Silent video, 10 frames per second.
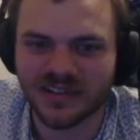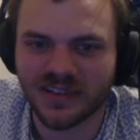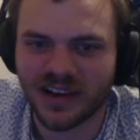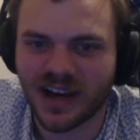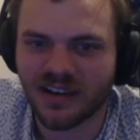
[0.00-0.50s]

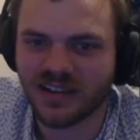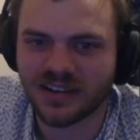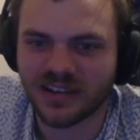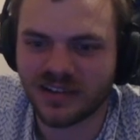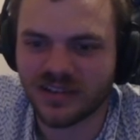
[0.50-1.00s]
how could
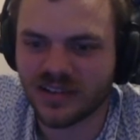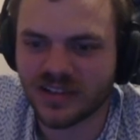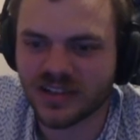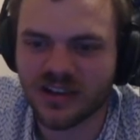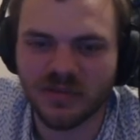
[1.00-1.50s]

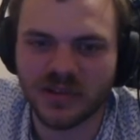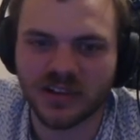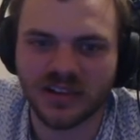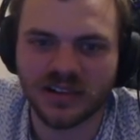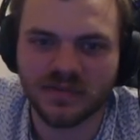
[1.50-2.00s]
this can't be
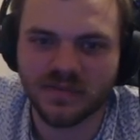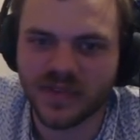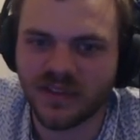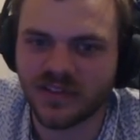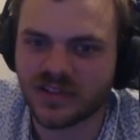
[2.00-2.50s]
good
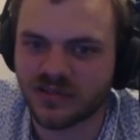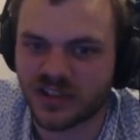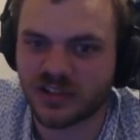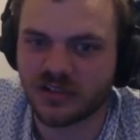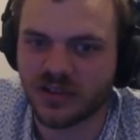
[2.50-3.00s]
if it's for
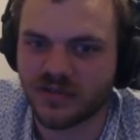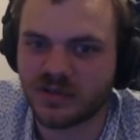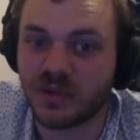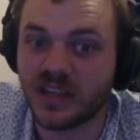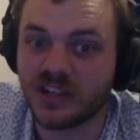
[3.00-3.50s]
children, if it's
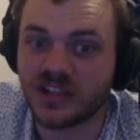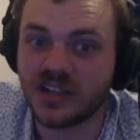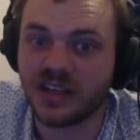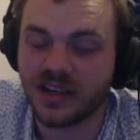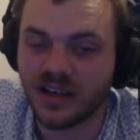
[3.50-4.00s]

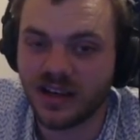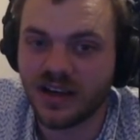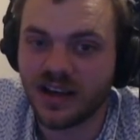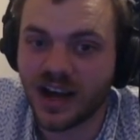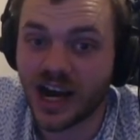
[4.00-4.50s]
PG.
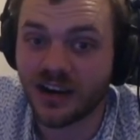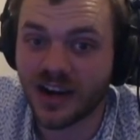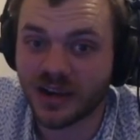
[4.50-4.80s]
I don't like